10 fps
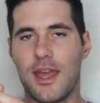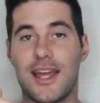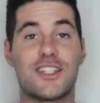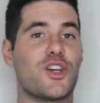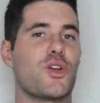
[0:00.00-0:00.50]

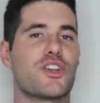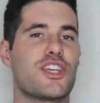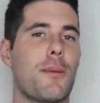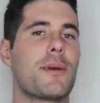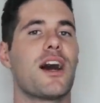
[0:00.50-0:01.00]
And so your
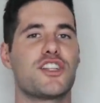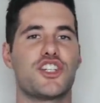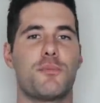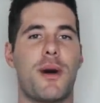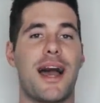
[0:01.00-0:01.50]

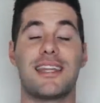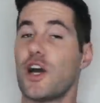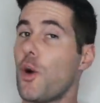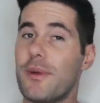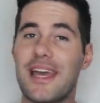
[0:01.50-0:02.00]
subconscious mind
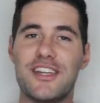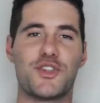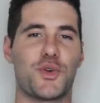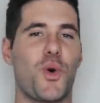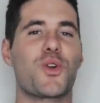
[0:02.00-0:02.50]
obeys
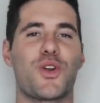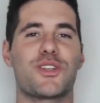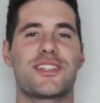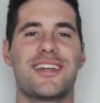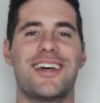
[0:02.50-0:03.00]
your
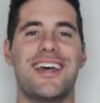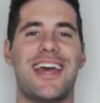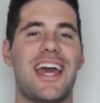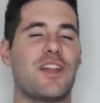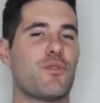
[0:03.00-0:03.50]
orders
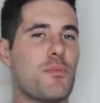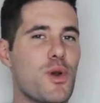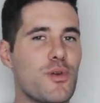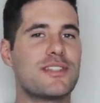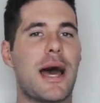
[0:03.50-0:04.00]
and
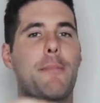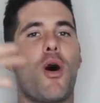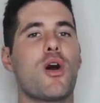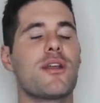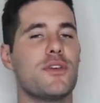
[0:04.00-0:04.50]
removes that
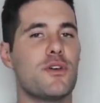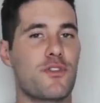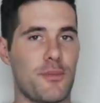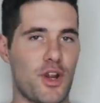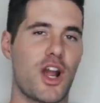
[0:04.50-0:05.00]
part of you
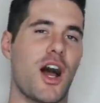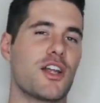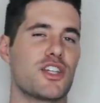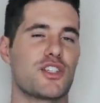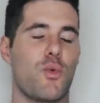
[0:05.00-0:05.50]
from your
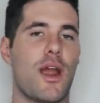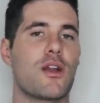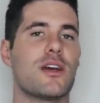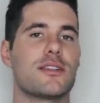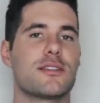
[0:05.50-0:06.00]
conscious
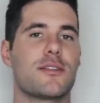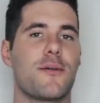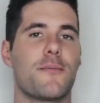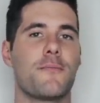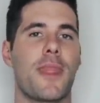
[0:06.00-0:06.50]
awareness.
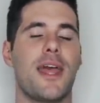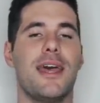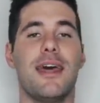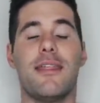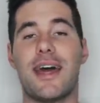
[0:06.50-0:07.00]

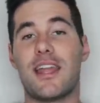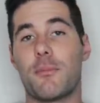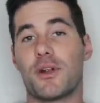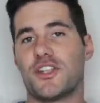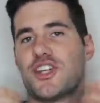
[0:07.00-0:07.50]
Then
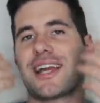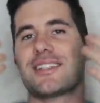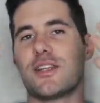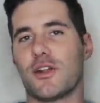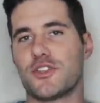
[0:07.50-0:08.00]
it
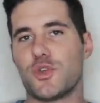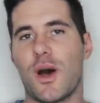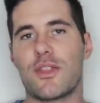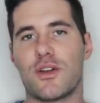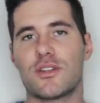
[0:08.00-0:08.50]
projects it onto
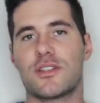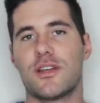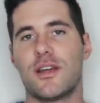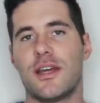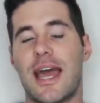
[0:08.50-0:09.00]
others
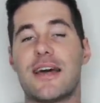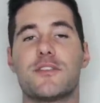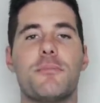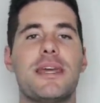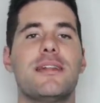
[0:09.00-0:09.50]
as
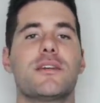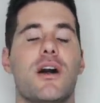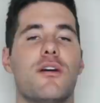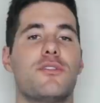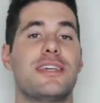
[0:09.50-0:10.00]
a means
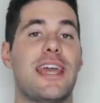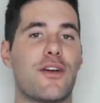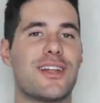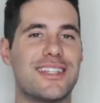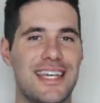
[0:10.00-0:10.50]
of
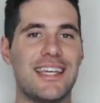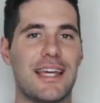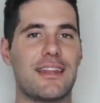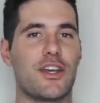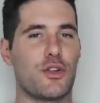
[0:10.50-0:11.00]

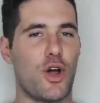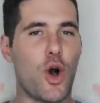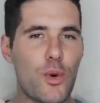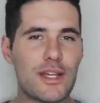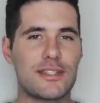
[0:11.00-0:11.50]
guaranteeing that you'll
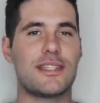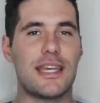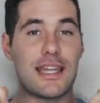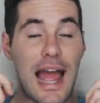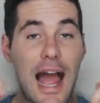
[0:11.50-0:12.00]
always see
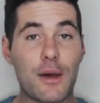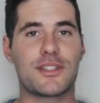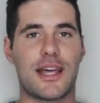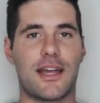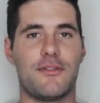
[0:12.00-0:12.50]
it
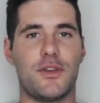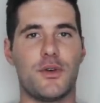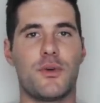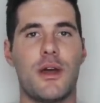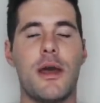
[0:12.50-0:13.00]
outside of
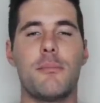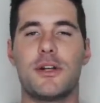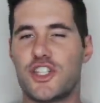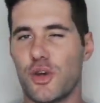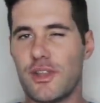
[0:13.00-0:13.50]
you,
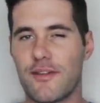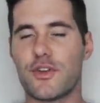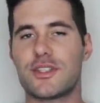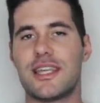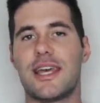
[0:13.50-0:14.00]
but you'll
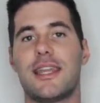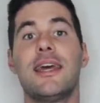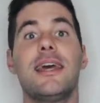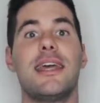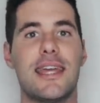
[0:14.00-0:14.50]
never see it
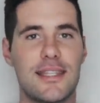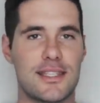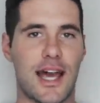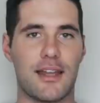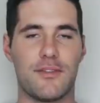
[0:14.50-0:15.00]

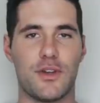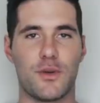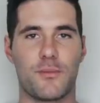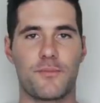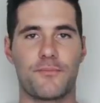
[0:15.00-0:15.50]
inside of you.